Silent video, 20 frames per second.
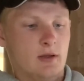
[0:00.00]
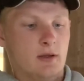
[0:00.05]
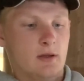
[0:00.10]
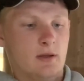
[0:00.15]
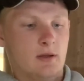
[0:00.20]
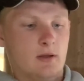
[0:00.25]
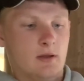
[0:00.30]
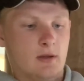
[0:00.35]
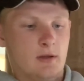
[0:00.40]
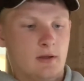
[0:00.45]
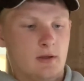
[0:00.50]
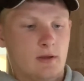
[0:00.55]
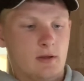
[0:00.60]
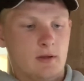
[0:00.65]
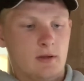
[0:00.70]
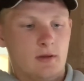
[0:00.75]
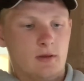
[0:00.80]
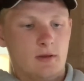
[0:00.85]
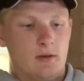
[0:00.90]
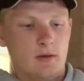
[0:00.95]

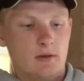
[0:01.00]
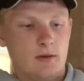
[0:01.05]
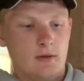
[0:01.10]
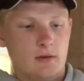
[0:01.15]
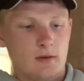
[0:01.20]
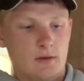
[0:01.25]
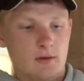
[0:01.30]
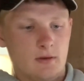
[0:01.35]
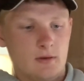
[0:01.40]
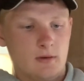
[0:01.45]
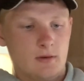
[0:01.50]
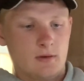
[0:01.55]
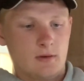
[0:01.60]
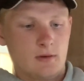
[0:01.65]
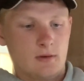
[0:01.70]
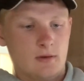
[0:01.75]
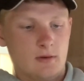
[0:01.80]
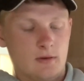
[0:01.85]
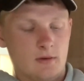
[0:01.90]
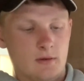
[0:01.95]

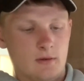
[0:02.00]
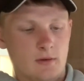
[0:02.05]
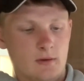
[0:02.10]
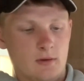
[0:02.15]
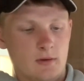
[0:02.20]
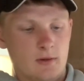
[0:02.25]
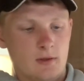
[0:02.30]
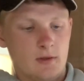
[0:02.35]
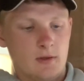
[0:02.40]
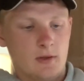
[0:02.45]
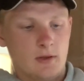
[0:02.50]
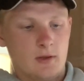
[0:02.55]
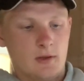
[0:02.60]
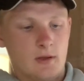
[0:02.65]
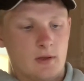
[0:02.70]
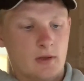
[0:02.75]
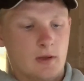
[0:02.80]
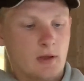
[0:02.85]
[no speech]